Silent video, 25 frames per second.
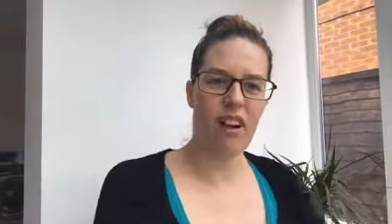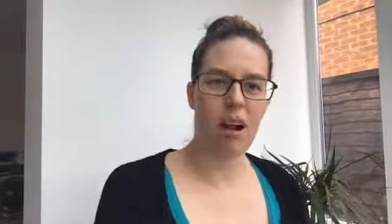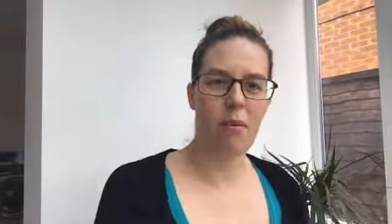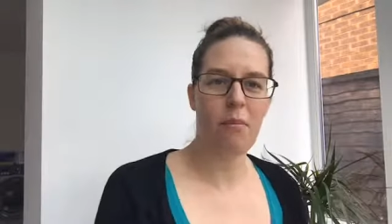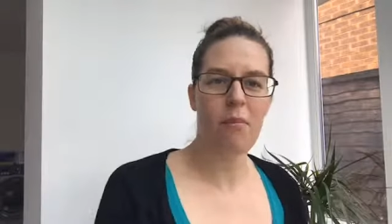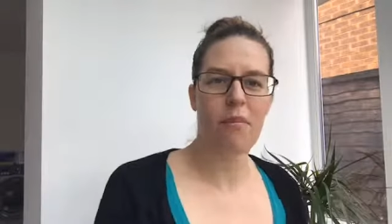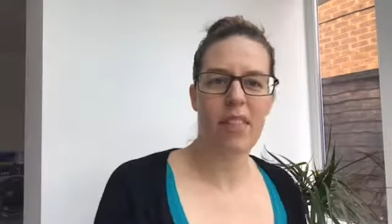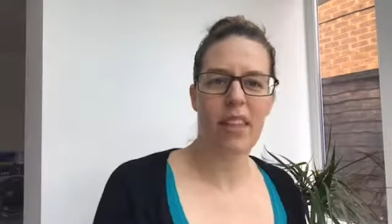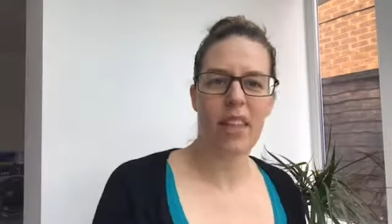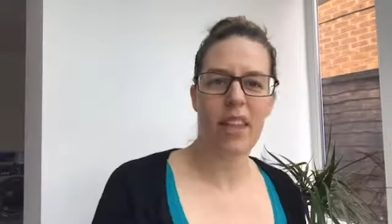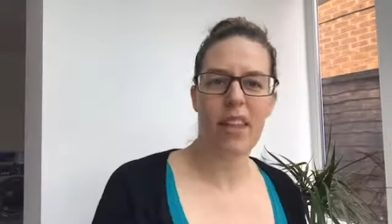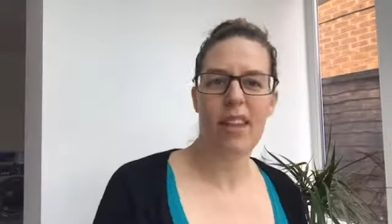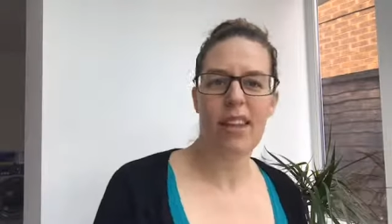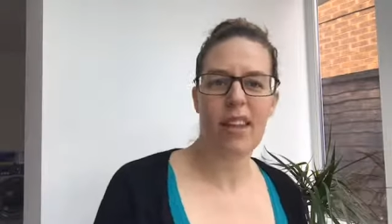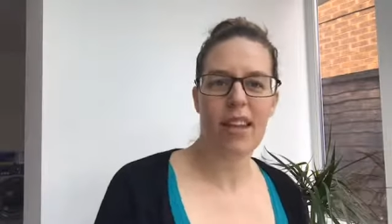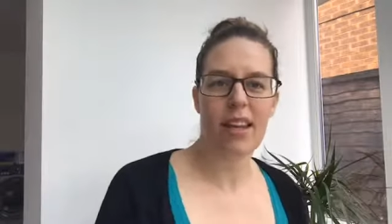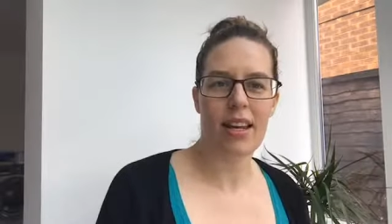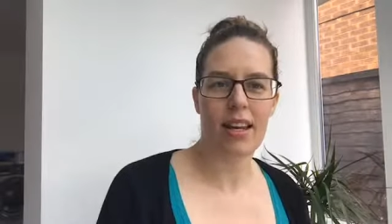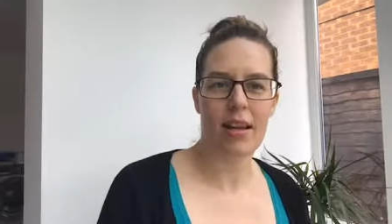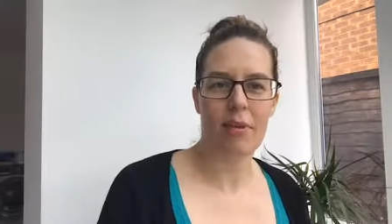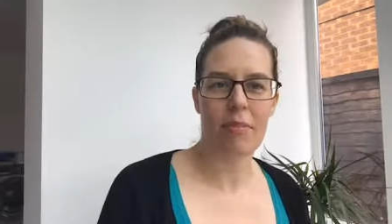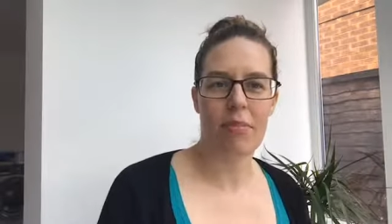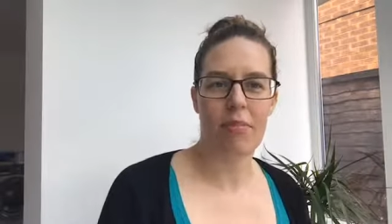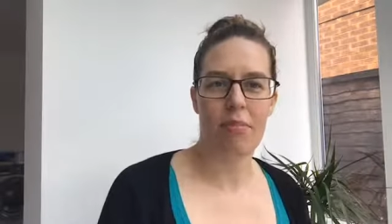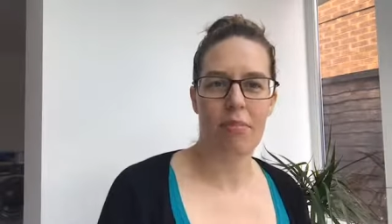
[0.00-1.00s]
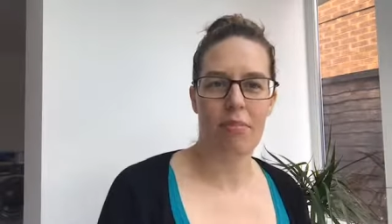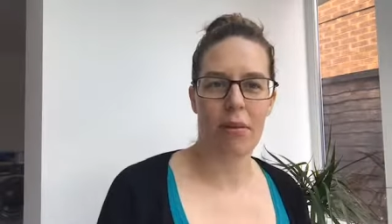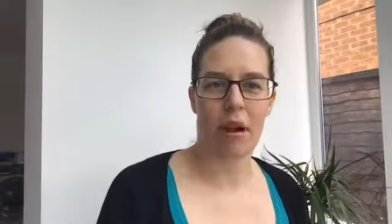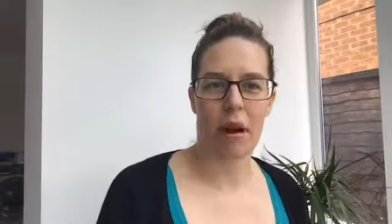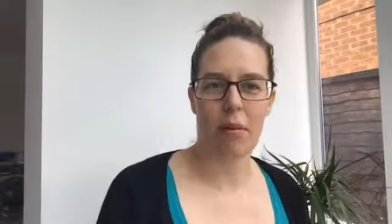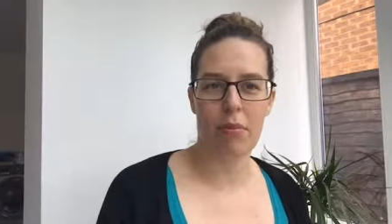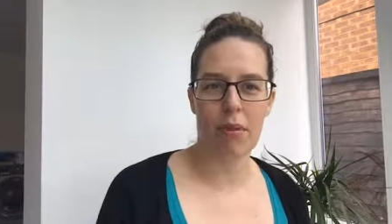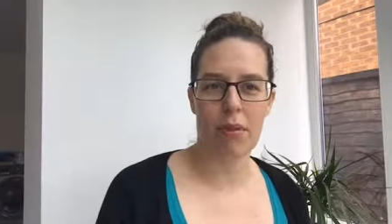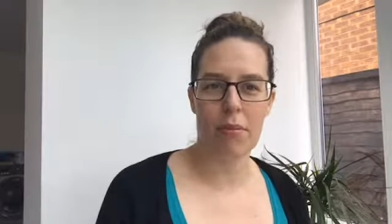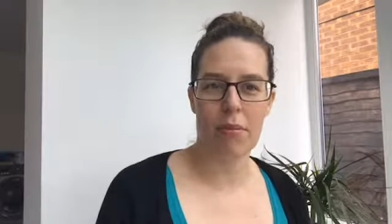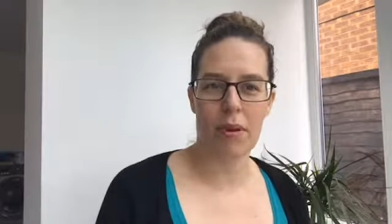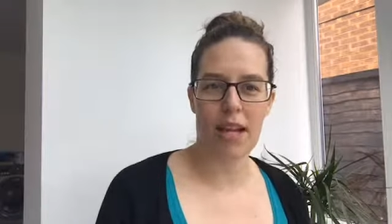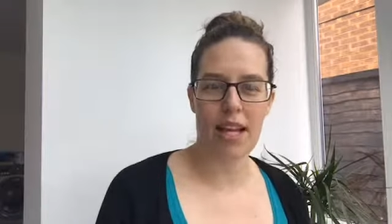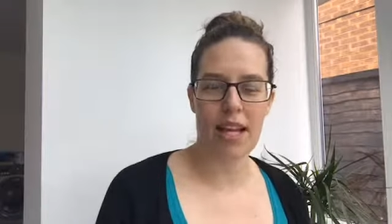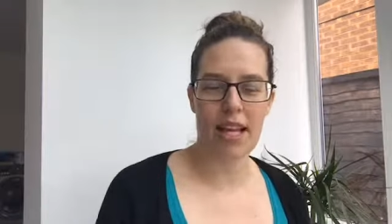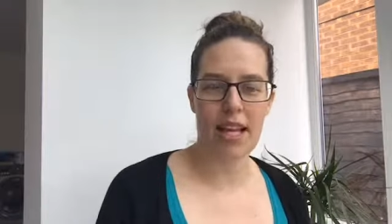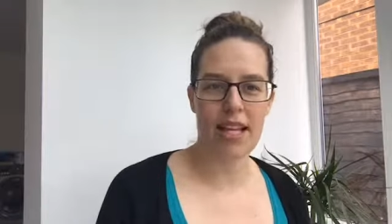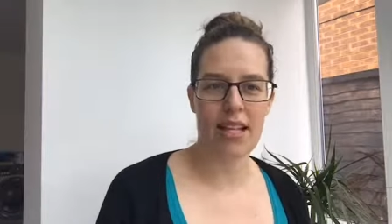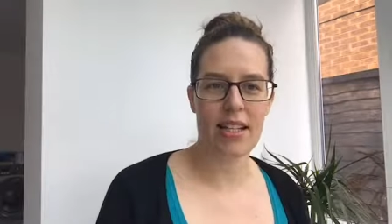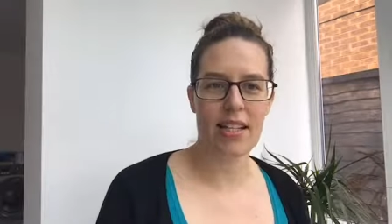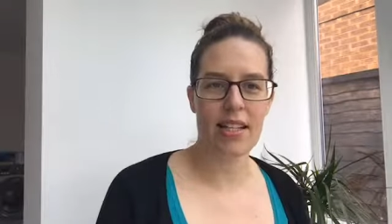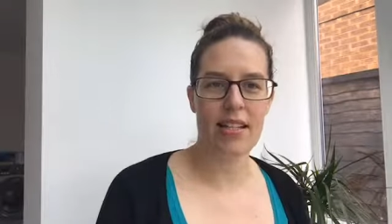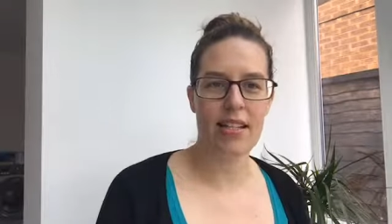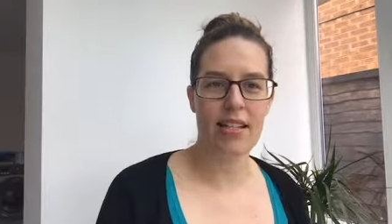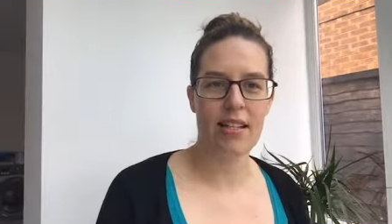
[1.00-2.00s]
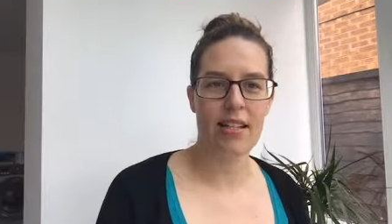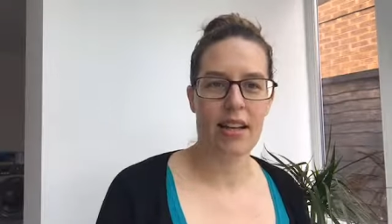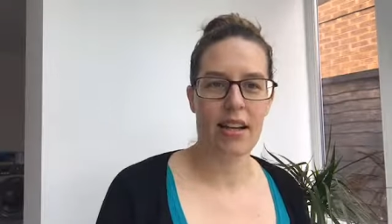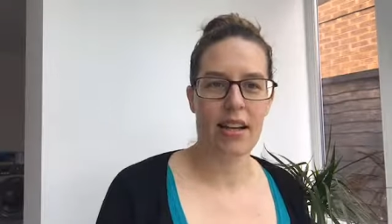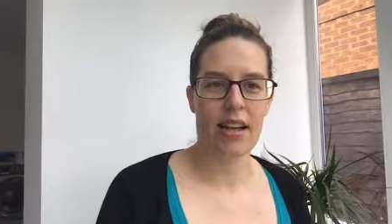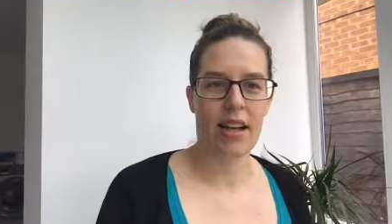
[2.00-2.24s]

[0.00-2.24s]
I'm thinking it probably is.